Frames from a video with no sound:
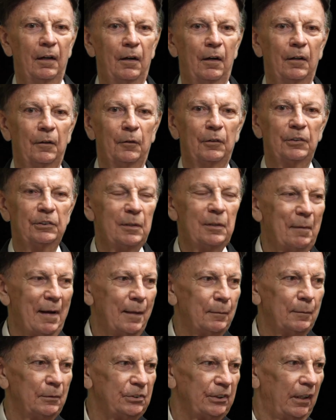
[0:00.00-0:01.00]
What does the
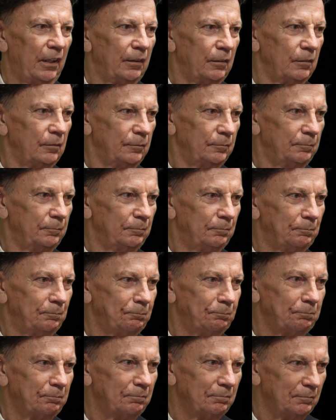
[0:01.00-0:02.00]
Bible say?
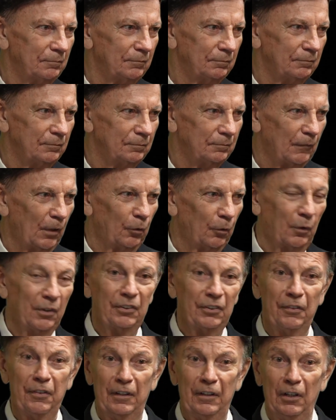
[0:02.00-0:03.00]
Or what do
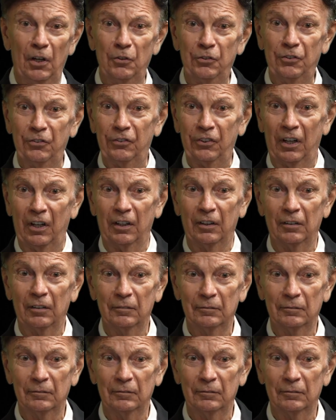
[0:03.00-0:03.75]
the theologians say?